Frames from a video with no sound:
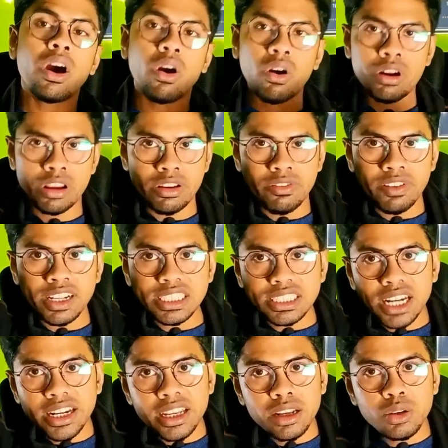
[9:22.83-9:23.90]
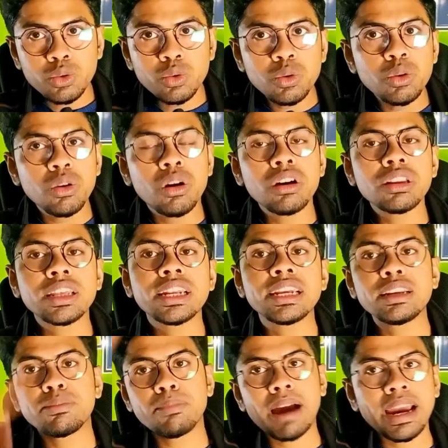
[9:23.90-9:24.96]
Or if it is running too long, then
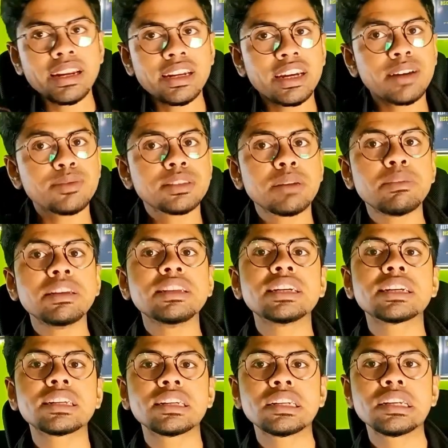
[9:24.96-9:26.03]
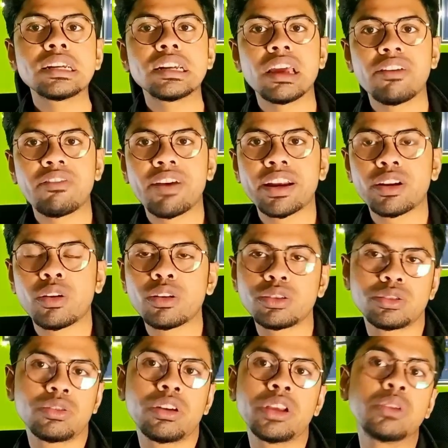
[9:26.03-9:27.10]
it might have some inductor effect
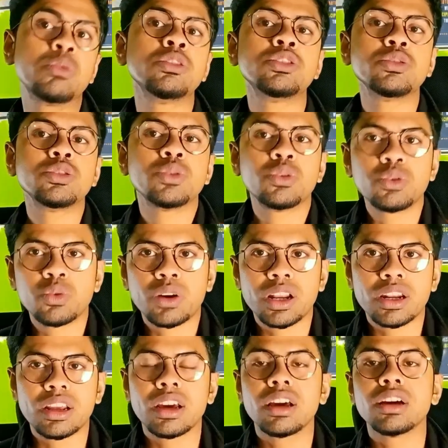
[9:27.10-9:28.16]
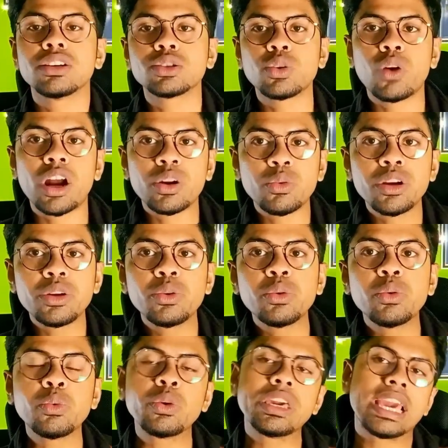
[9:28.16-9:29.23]
also, and which we don't want. So what we
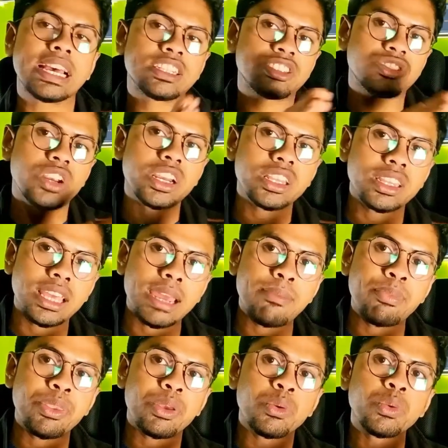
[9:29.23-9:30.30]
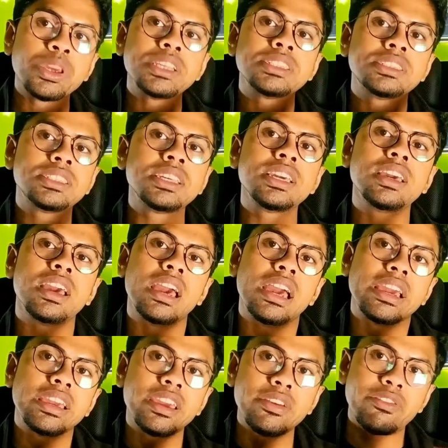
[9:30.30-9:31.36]
do, we extract them. We see
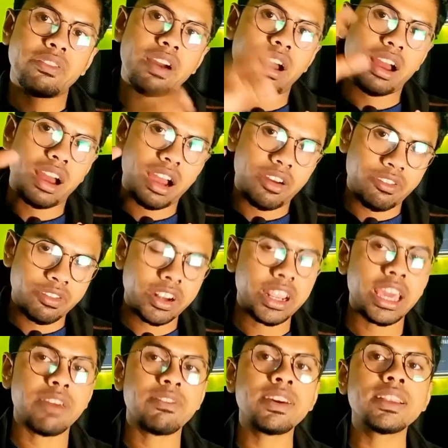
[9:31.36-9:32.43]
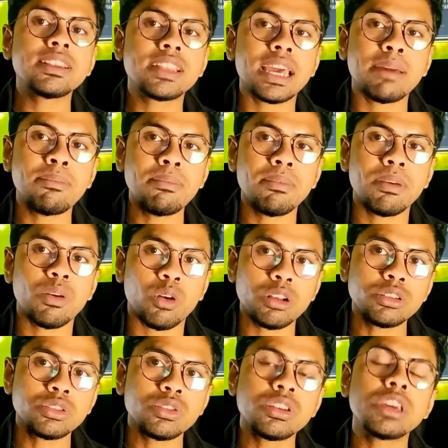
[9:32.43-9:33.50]
if after having them
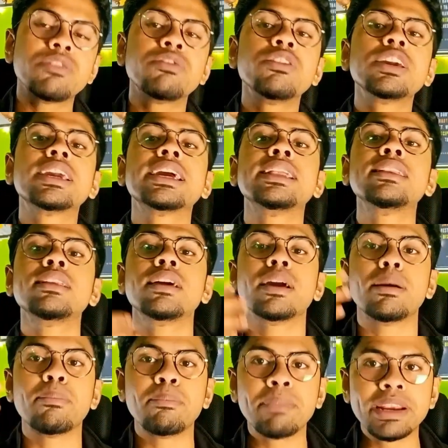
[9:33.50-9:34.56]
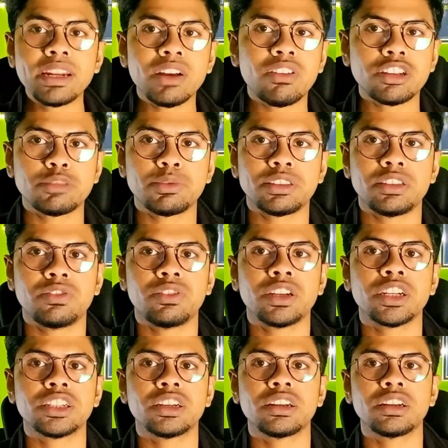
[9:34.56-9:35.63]
also if we can meet our
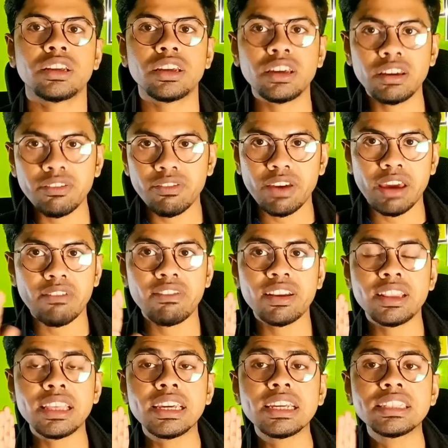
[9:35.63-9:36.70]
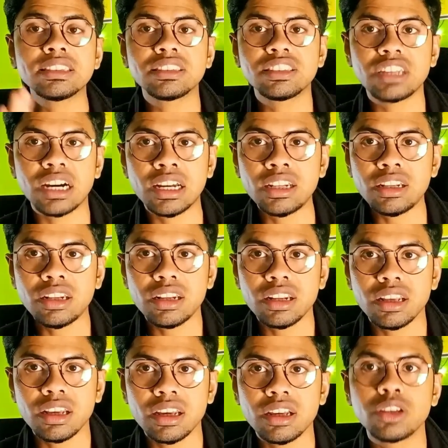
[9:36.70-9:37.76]
specification. If everything is done,
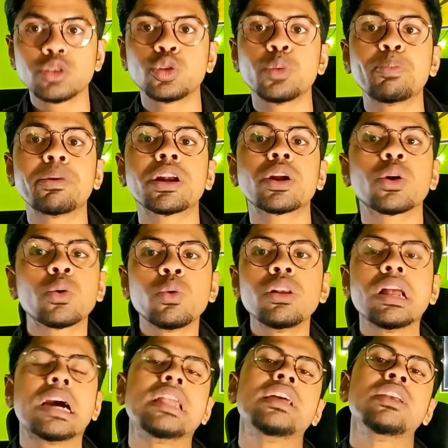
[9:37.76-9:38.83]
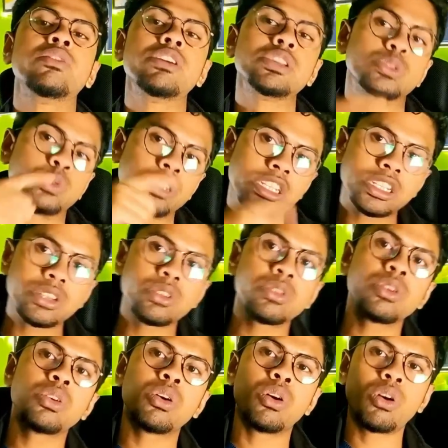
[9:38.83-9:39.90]
super cool, otherwise we need to
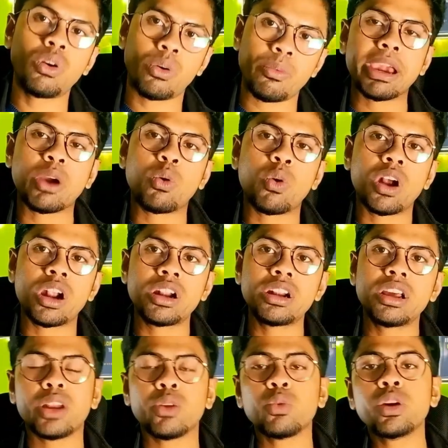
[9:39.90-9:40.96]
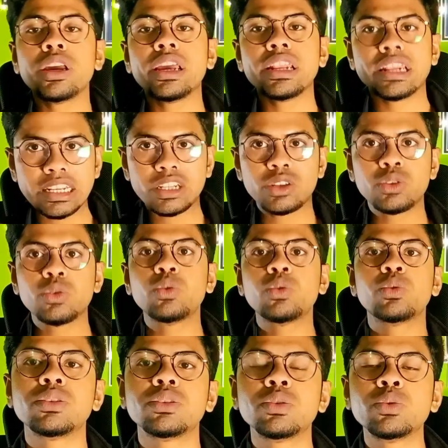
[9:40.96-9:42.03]
go backward and we need
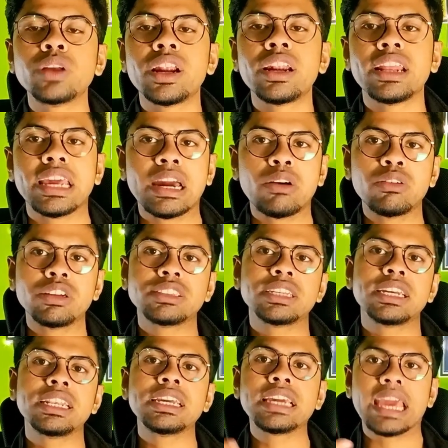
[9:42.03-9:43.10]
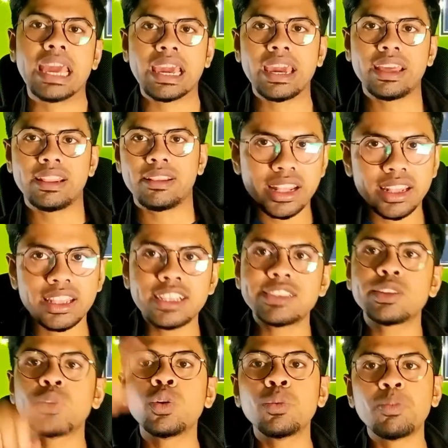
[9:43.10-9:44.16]
to do the layout designing again. And
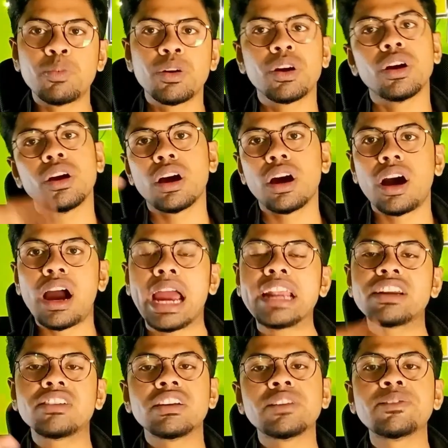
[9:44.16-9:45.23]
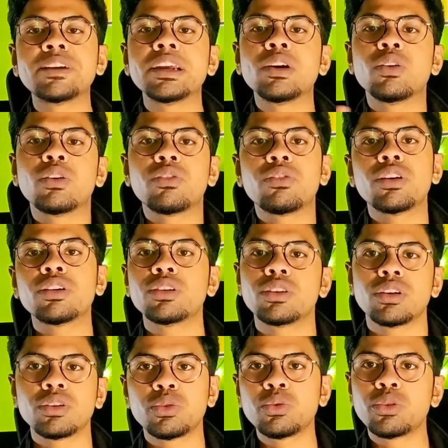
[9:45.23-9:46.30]
this loop I typically go for
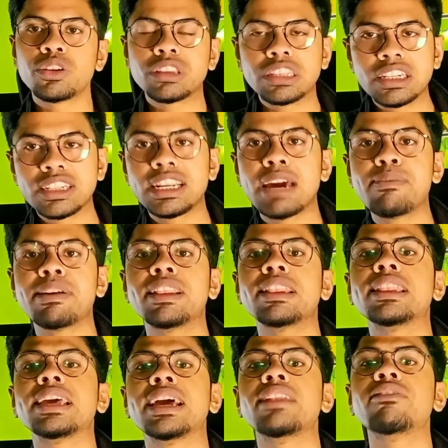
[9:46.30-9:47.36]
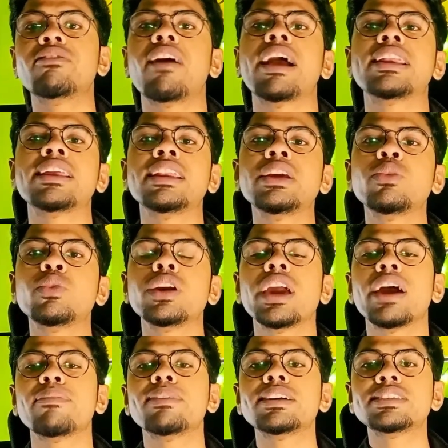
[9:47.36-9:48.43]
2 or 3 time, and then finally we
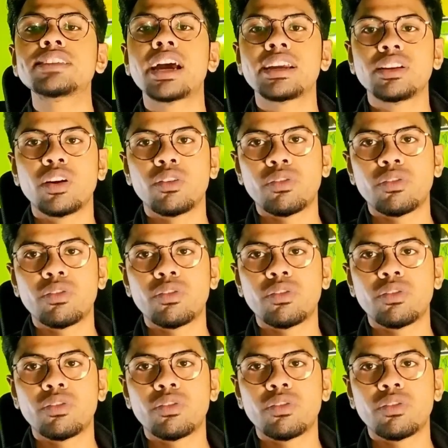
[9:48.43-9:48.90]
have the sign